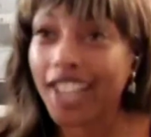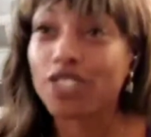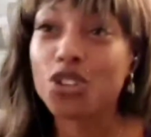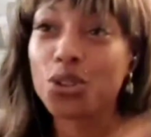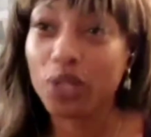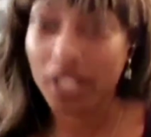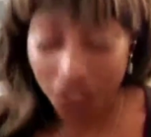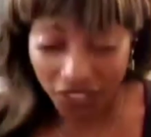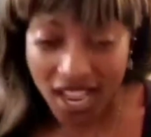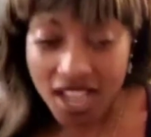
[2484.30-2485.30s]
and
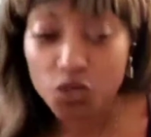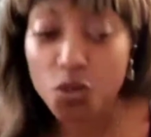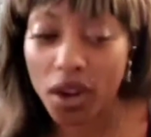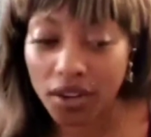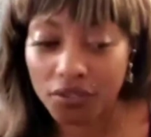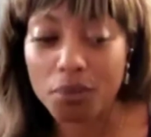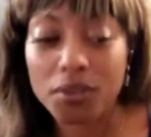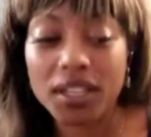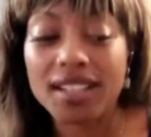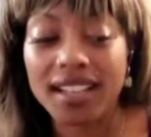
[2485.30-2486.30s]
Trulieve is one of them
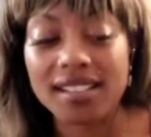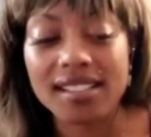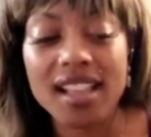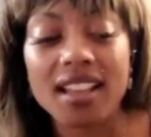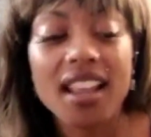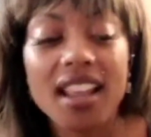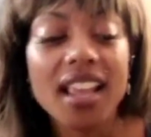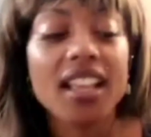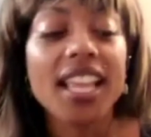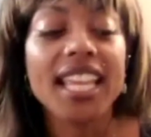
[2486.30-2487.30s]
because, like I said,
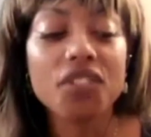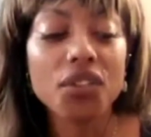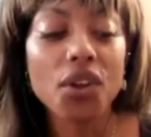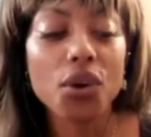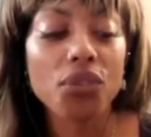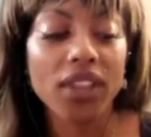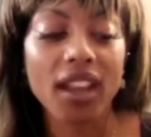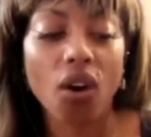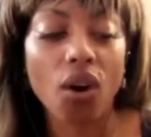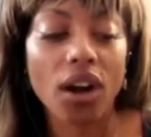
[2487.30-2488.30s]
even though they
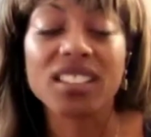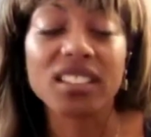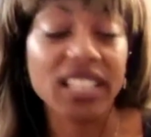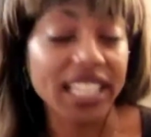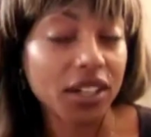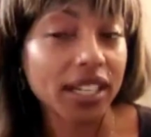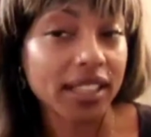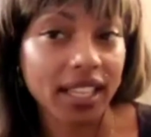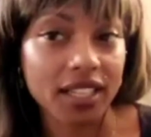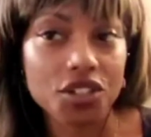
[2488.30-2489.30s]
are a leader in
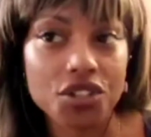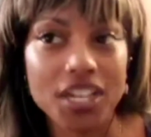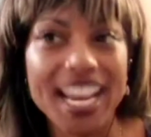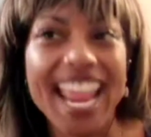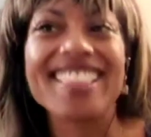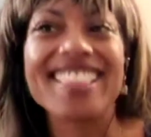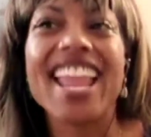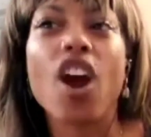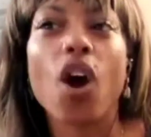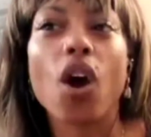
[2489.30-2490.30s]
the industry and
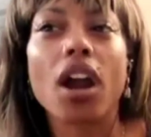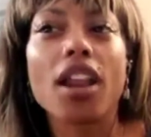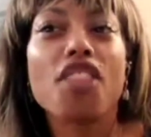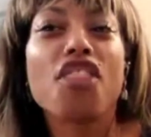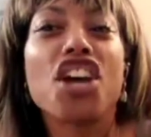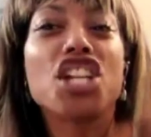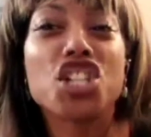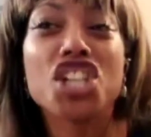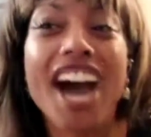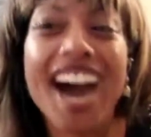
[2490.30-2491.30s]
they are the
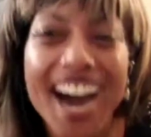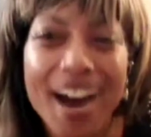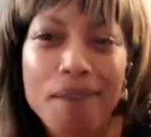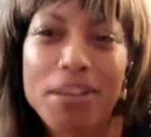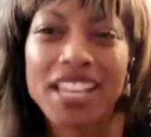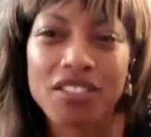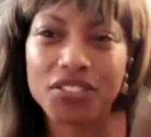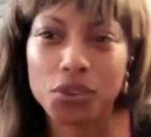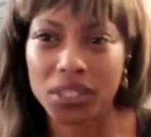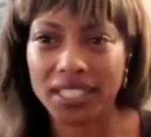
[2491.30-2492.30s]
top in
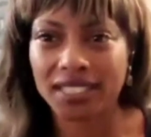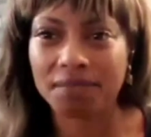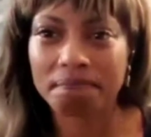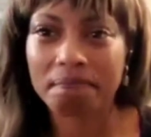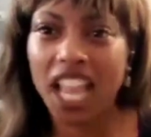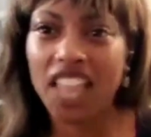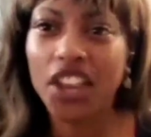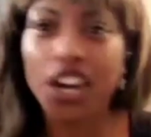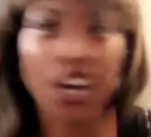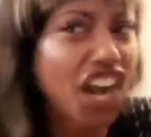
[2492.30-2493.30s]
Florida,
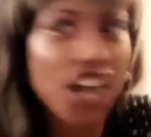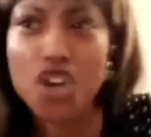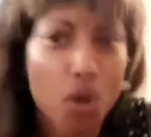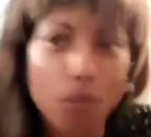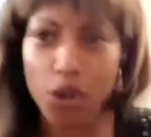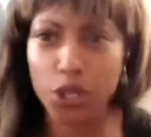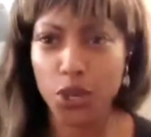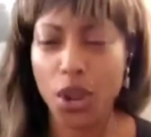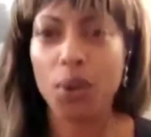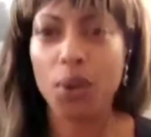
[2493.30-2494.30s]
they're numero
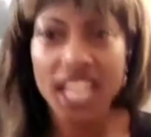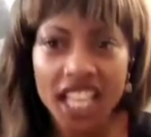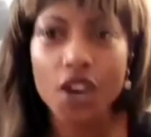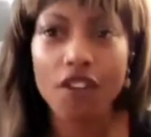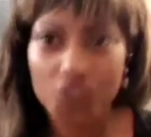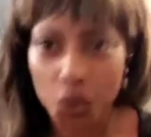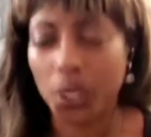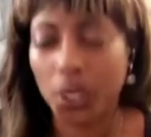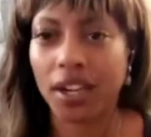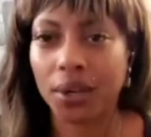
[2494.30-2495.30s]
uno in
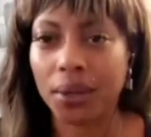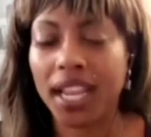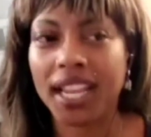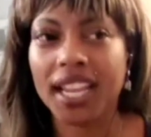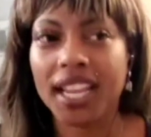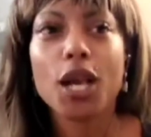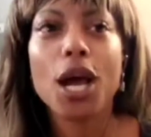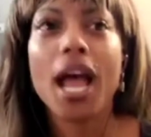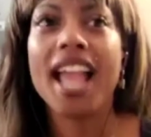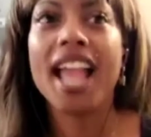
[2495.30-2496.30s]
Florida, okay?
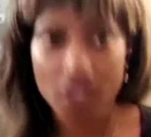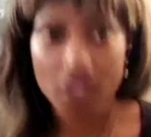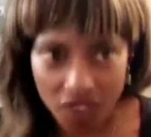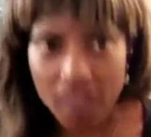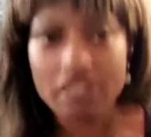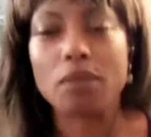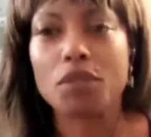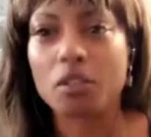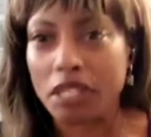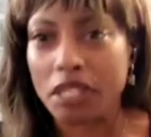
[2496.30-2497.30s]
And they've got some
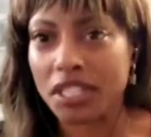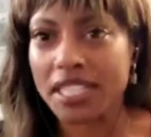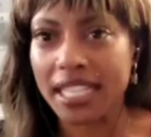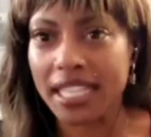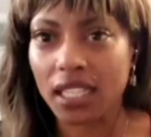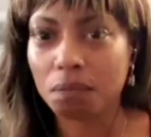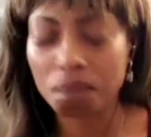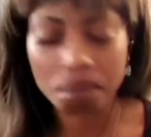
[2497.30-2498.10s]
dispensaries here,